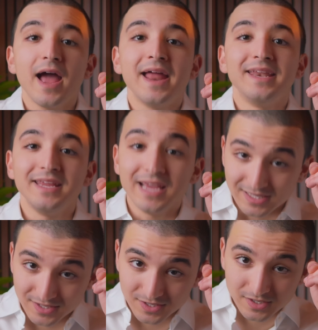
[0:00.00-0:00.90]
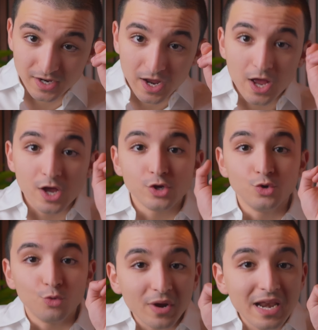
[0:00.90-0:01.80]
And yes,
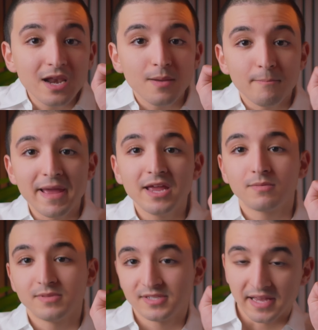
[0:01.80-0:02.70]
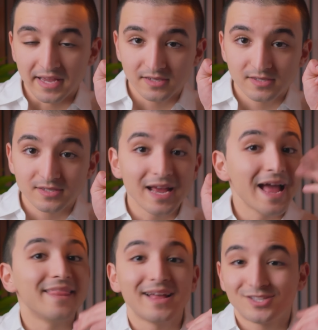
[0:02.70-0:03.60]
you will make mistakes.
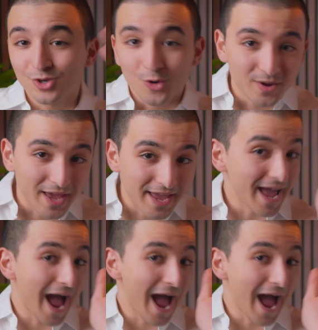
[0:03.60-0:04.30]
That's okay.